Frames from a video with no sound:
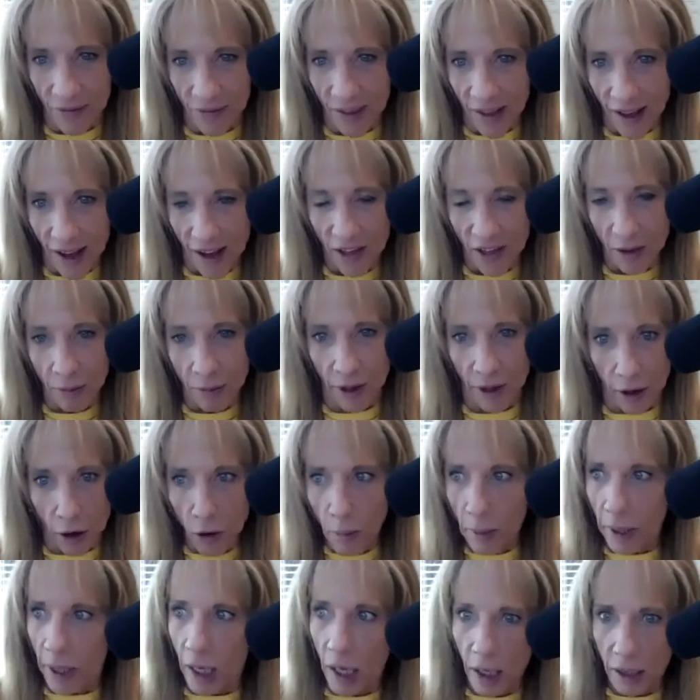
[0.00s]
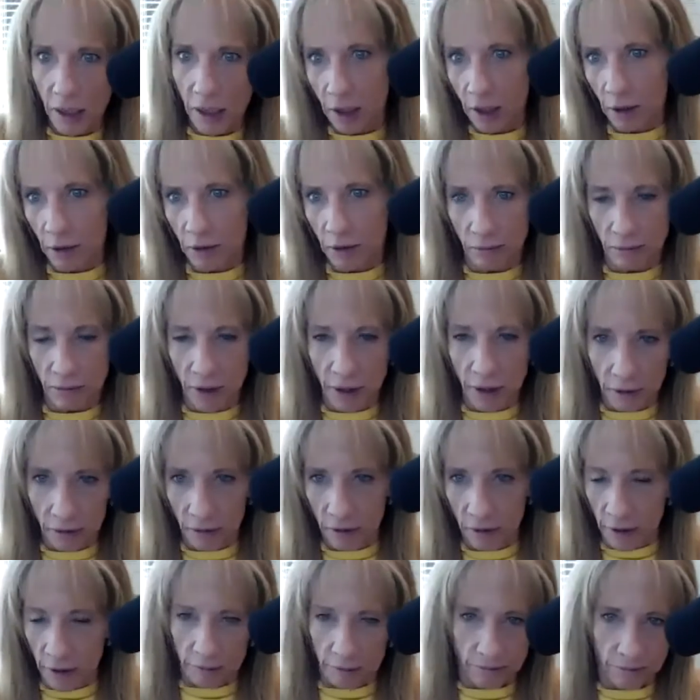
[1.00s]
I think we're like, oh my God,
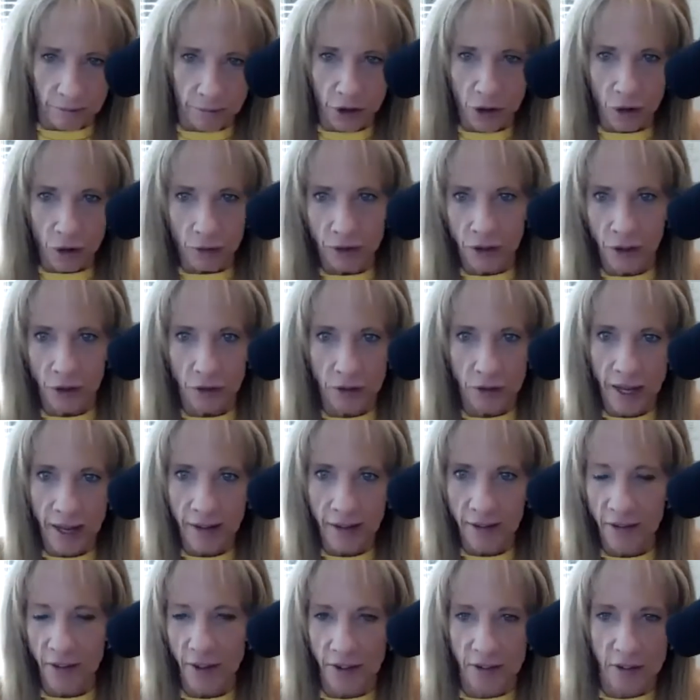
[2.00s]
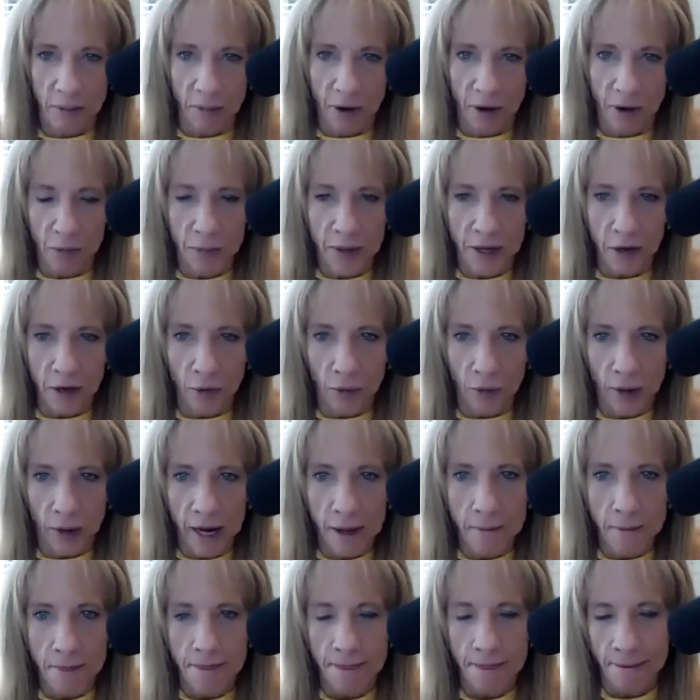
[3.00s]
so-and-so takes this, it must be
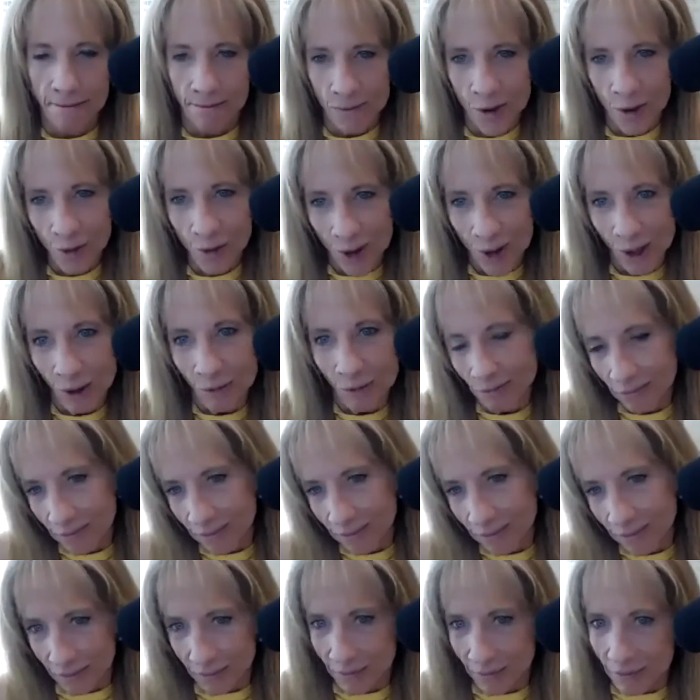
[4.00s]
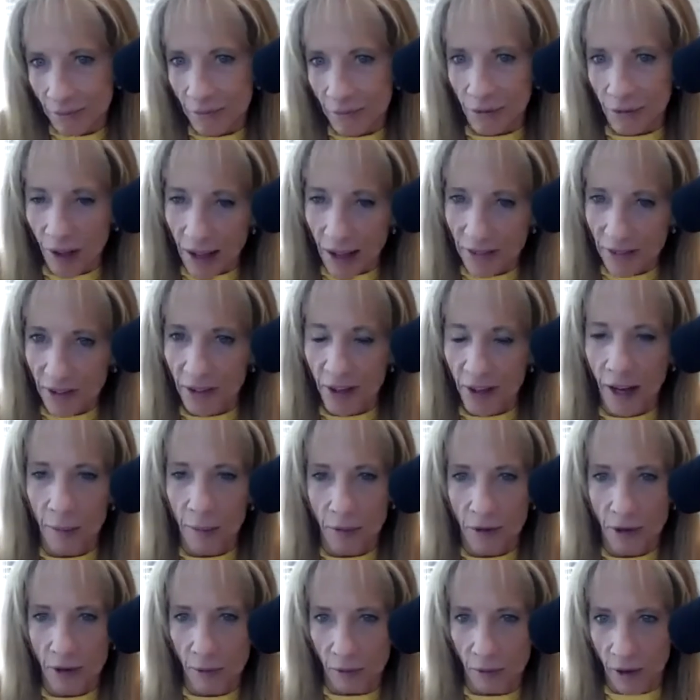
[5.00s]
great. Well, lots of
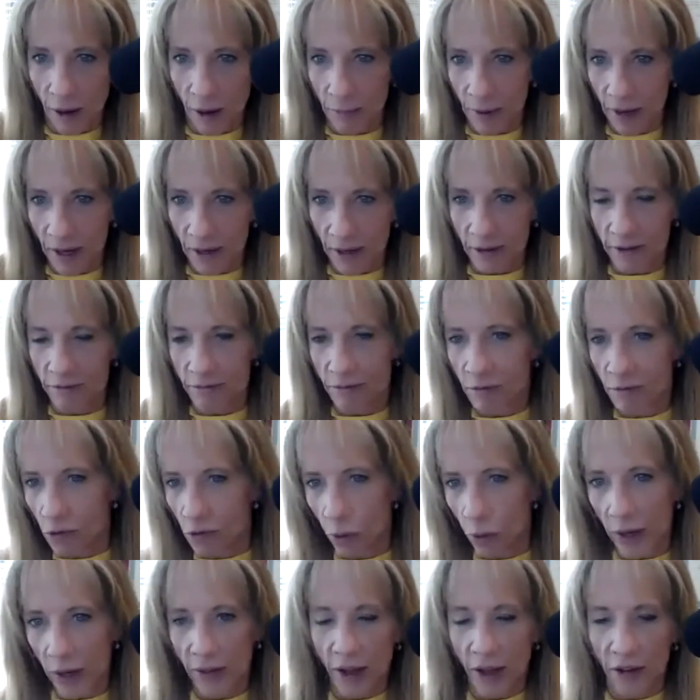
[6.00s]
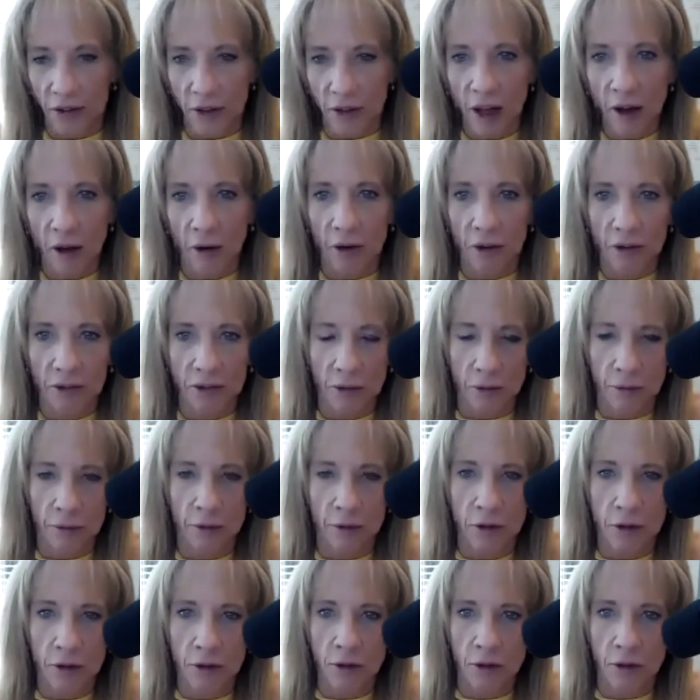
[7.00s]
times they got paid
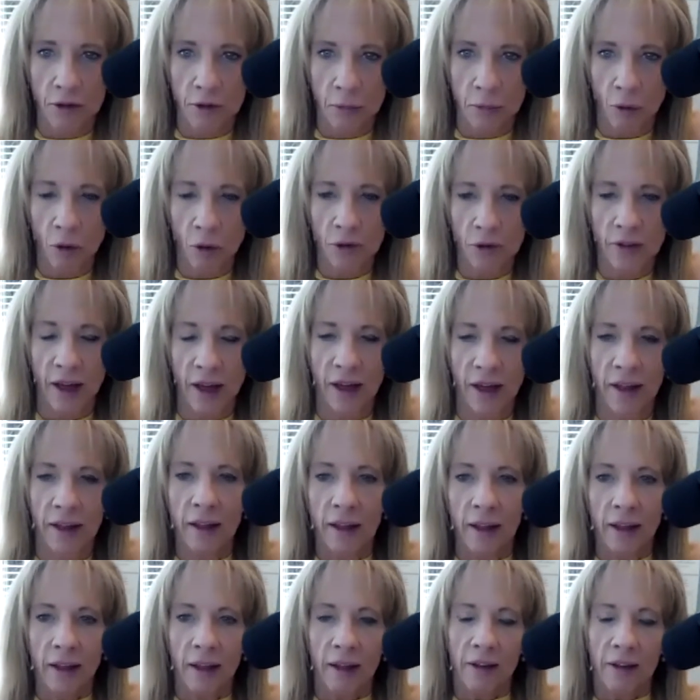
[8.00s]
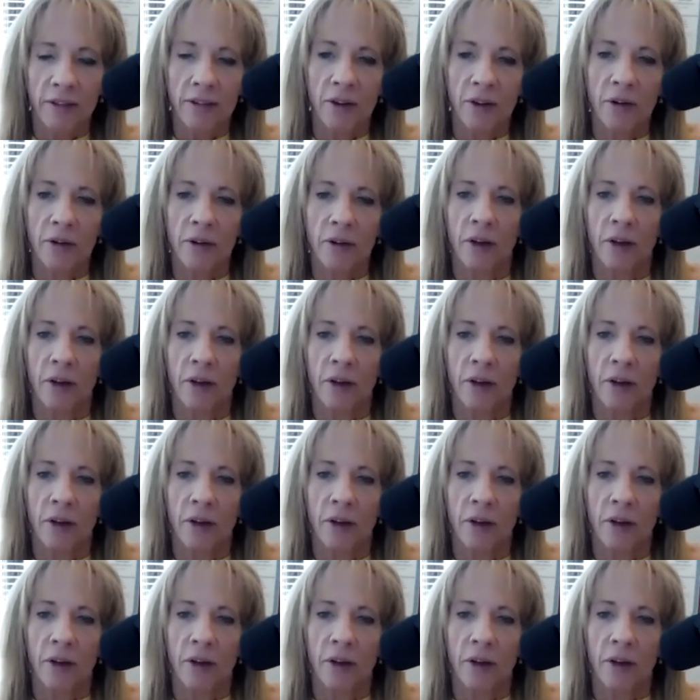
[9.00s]
$20,000 to support that. So,